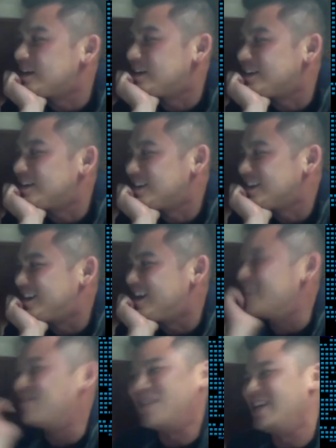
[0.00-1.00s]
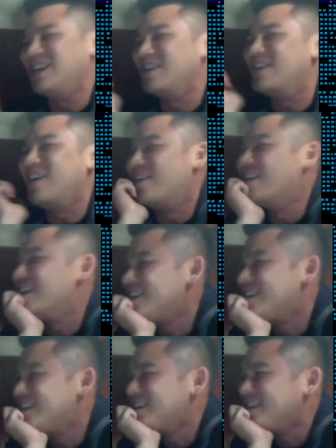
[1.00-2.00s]

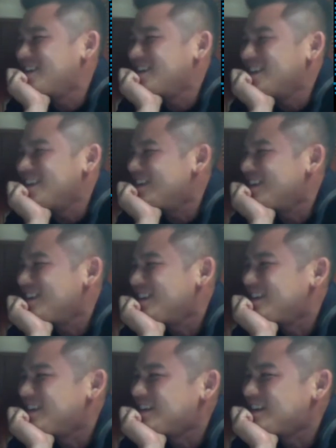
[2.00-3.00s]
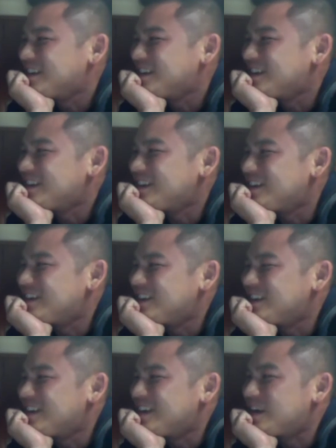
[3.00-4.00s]

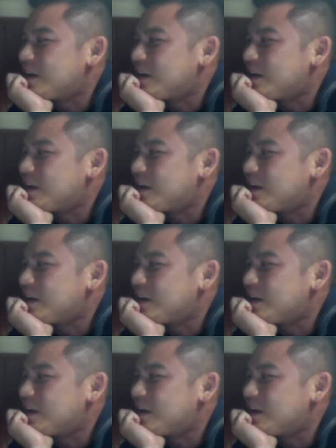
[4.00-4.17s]
[no speech]